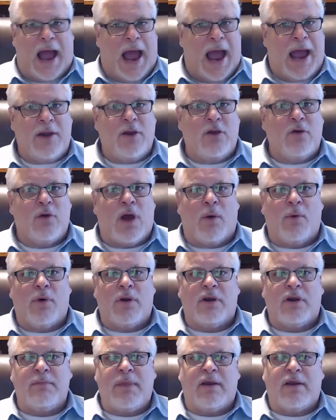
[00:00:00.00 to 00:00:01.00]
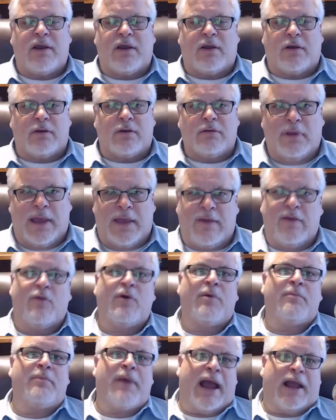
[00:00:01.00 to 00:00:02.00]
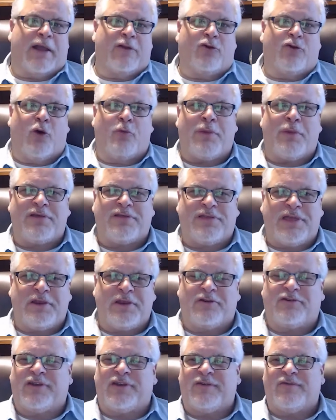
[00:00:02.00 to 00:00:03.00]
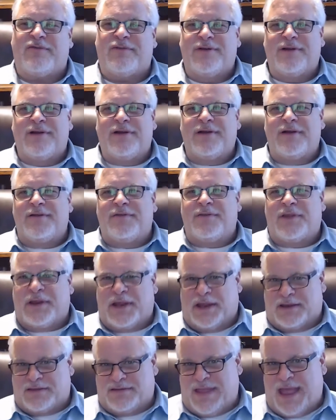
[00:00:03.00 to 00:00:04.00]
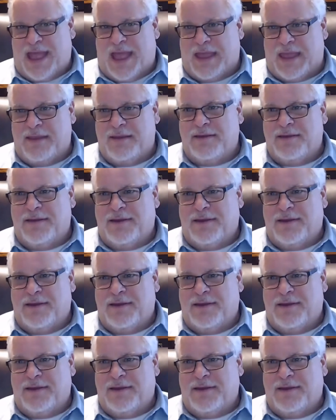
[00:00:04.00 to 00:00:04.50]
I knew I wanted to marry her. I went back and told my senior chief the next day.